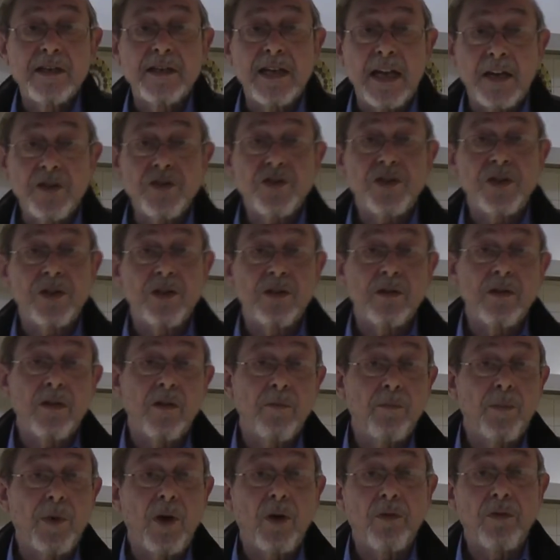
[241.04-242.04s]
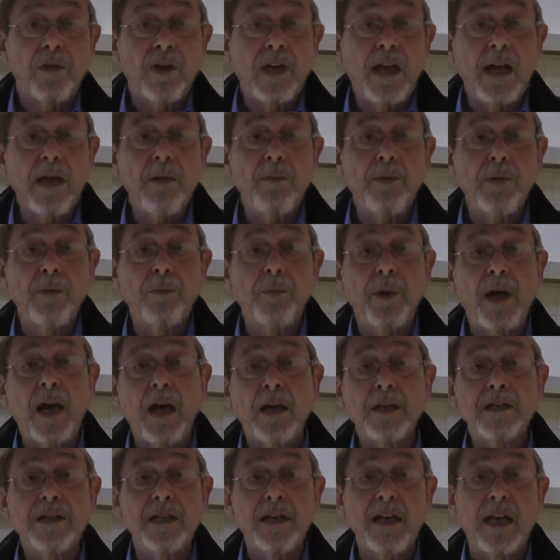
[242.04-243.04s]
intention of both Labour
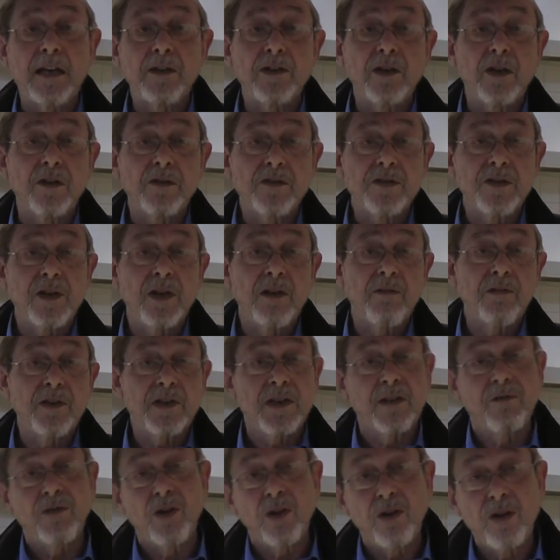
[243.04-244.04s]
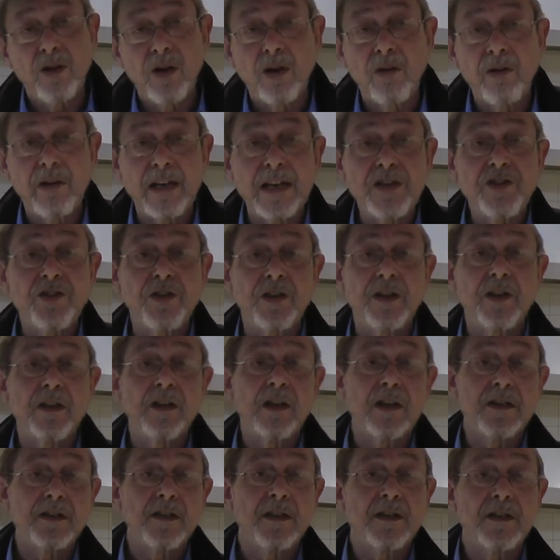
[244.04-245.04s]
Party and Conservative, or Coalition
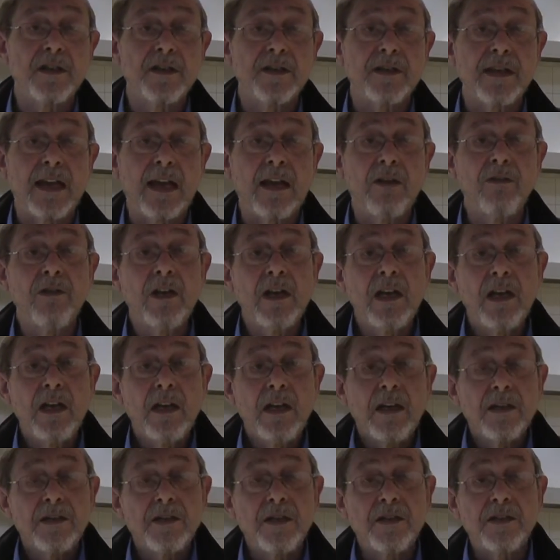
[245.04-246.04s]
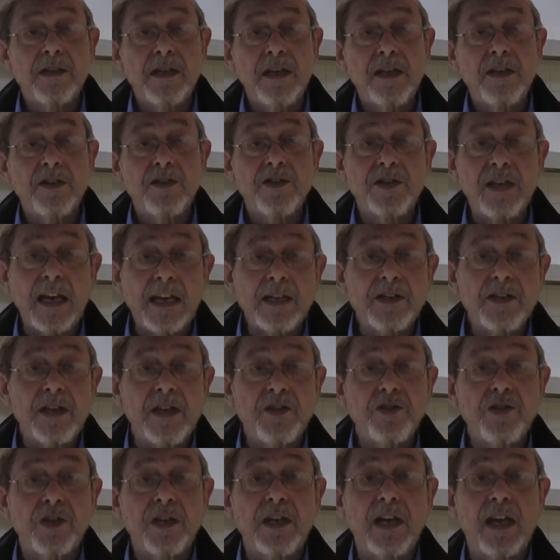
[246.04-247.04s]
as it is now, to teach sex
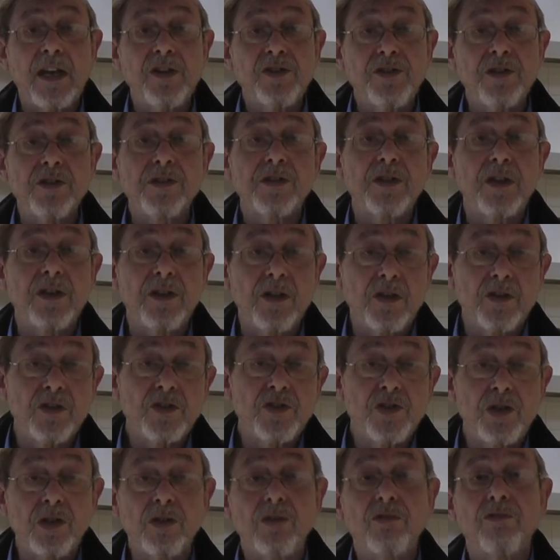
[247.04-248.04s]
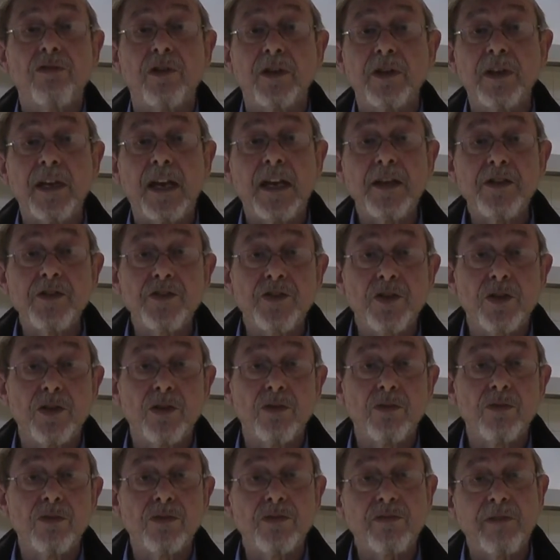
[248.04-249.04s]
education to young children in
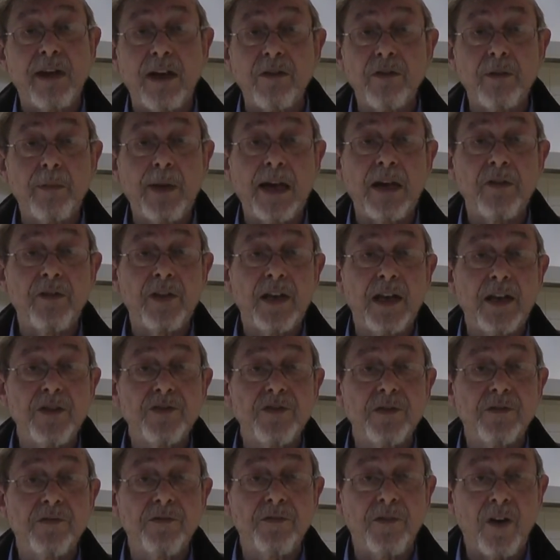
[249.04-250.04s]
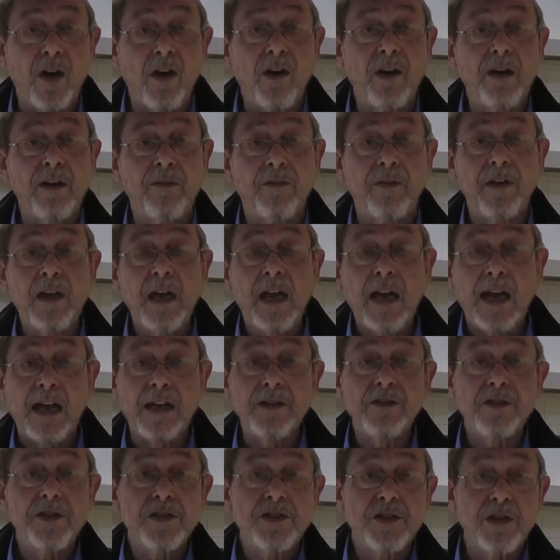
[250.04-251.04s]
schools around about the age of 5,
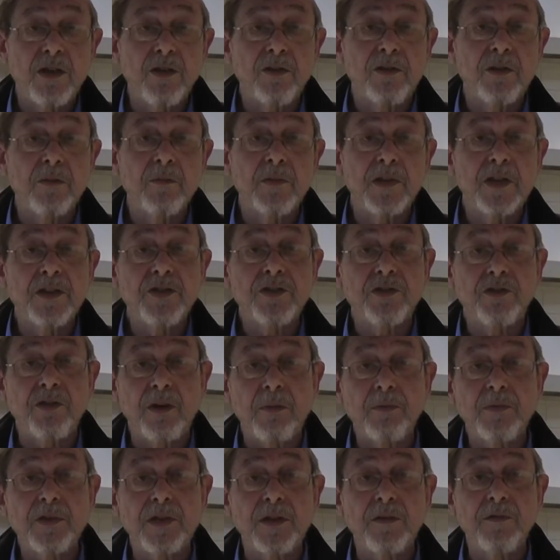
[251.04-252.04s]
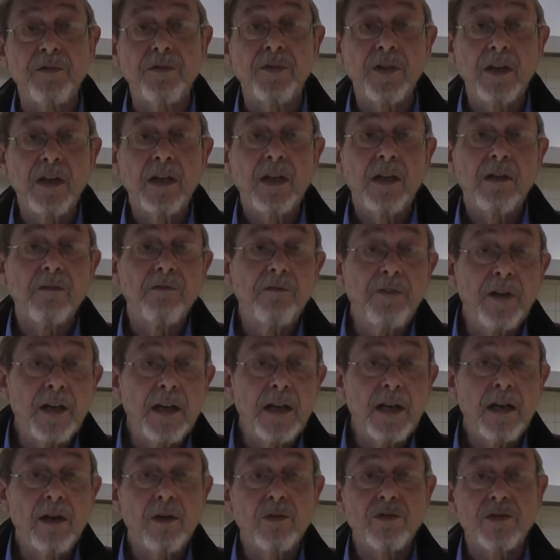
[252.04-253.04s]
and to show them descriptive
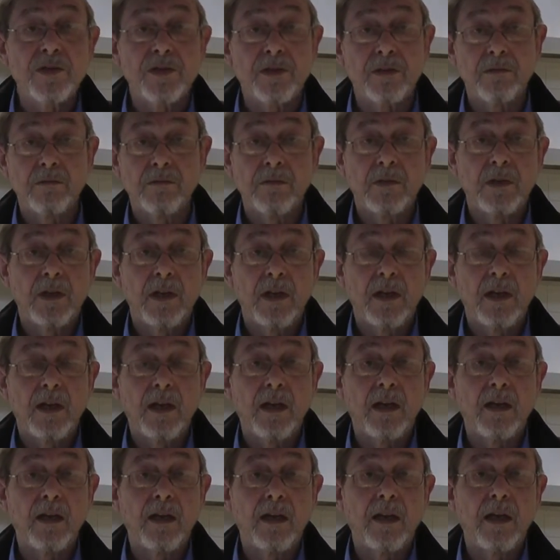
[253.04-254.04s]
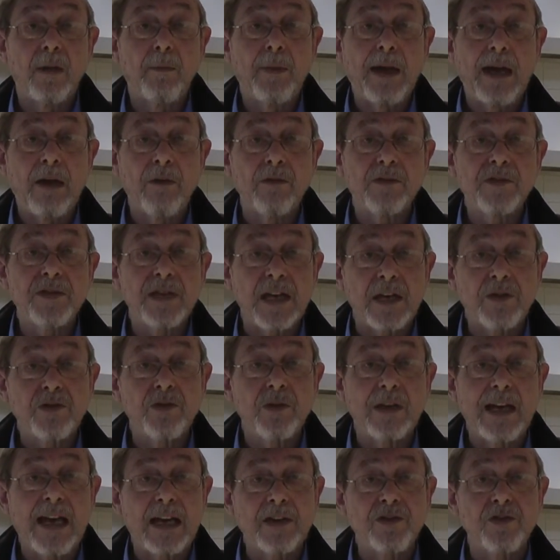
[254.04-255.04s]
videos about
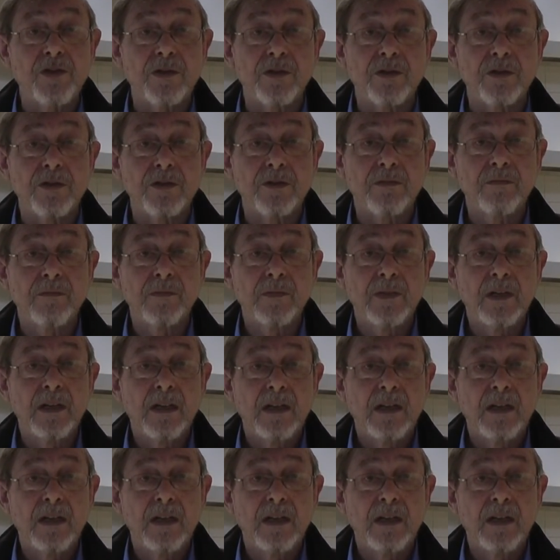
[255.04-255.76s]
sexual actions.